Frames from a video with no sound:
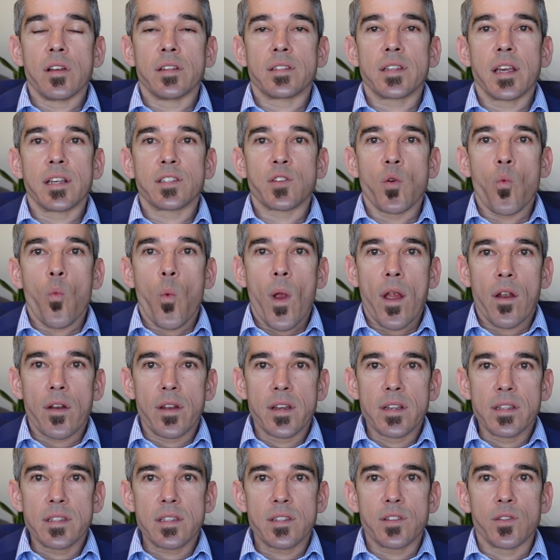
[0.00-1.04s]
It takes
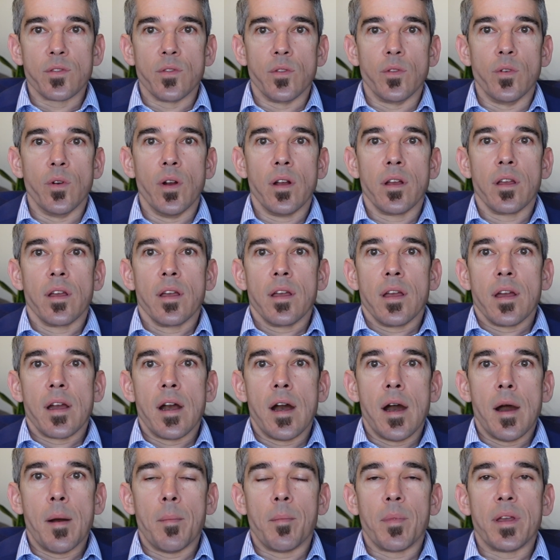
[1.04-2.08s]
awareness to
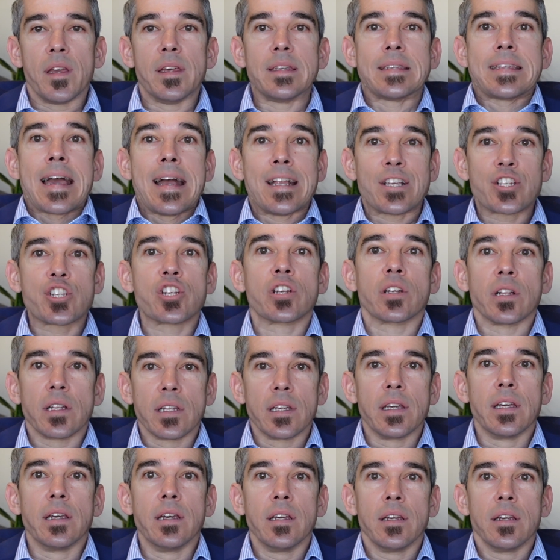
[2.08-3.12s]

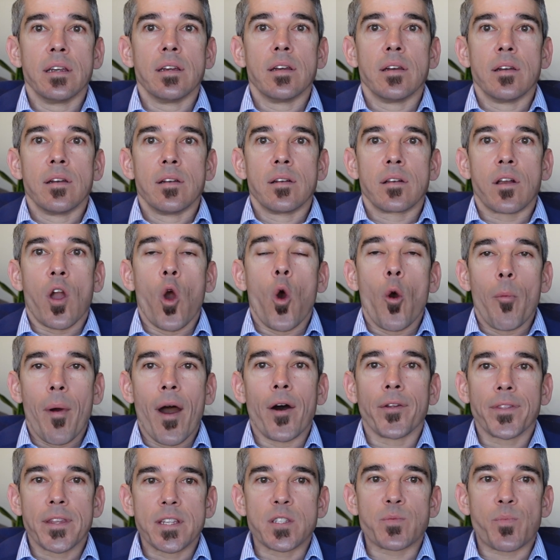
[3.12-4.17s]
intentionally go
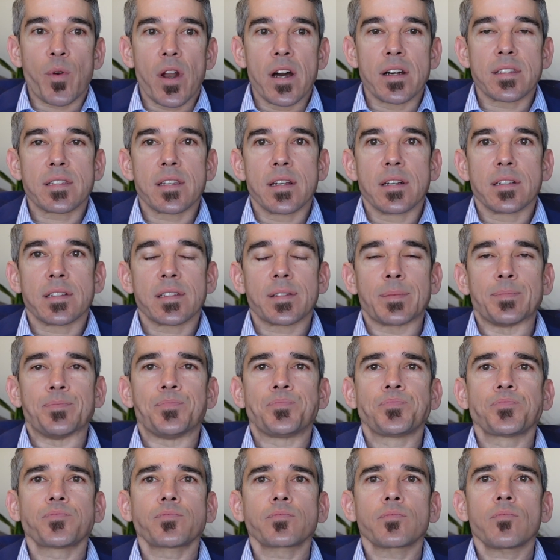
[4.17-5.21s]
about this process.
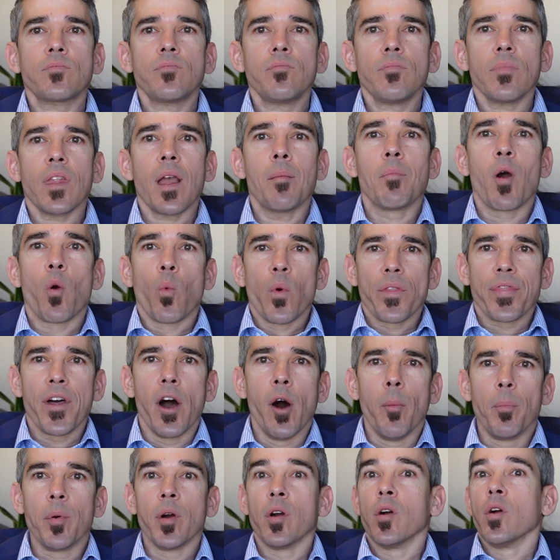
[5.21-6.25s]
But with
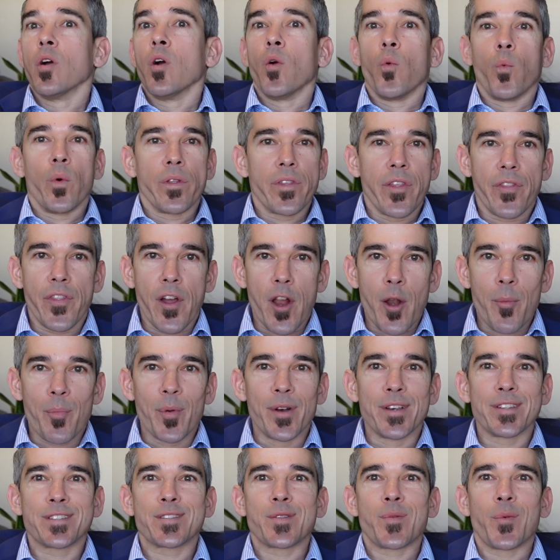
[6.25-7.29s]
help, with a
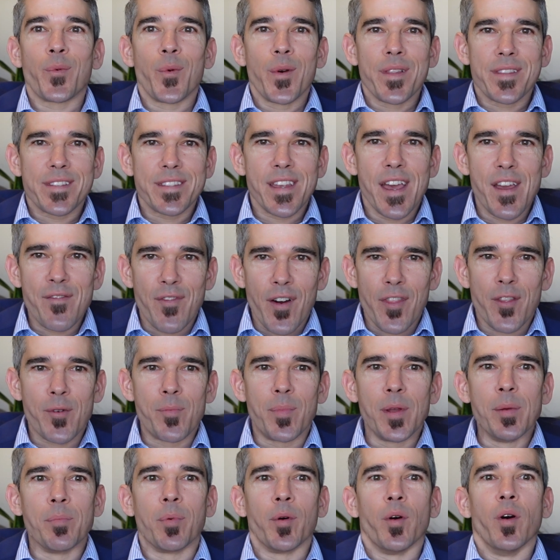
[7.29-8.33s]
therapist, with safe other
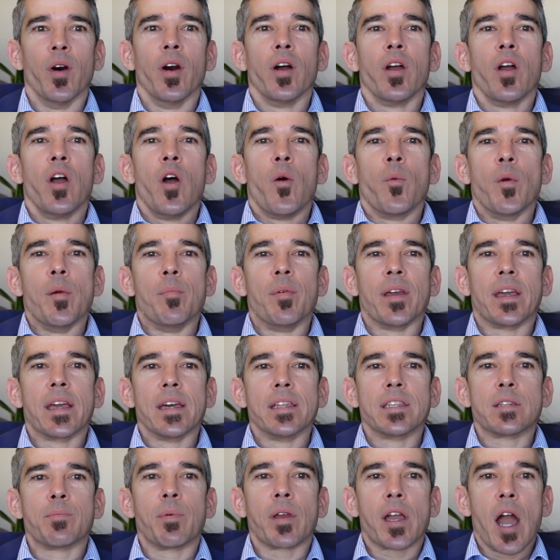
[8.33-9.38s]
people, we
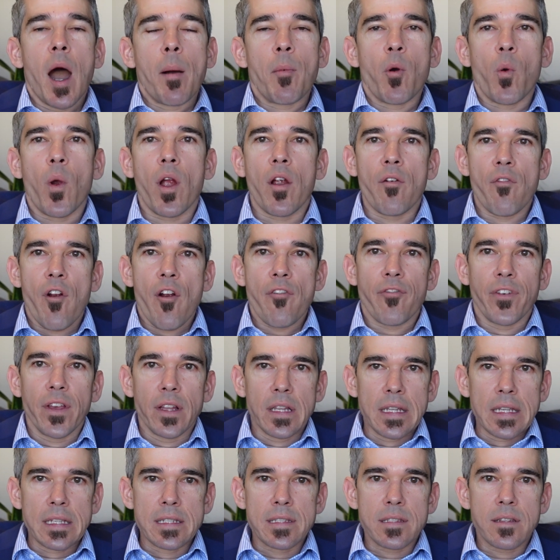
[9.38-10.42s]
begin to become aware of our
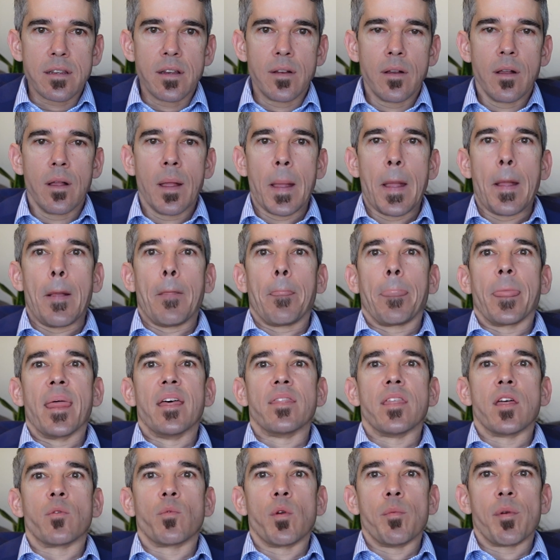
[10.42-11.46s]
feelings,
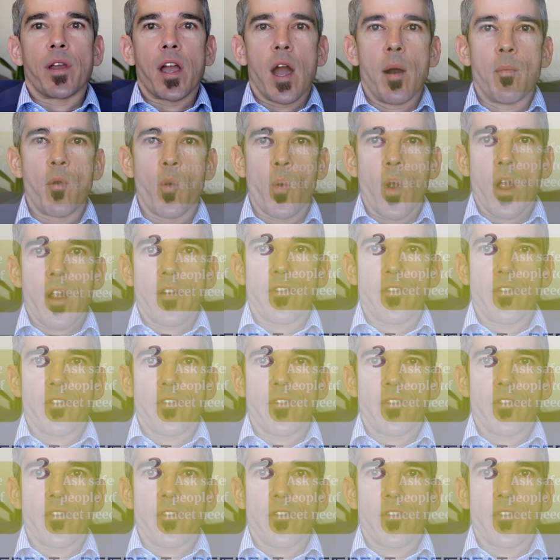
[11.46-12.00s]
and then we become aware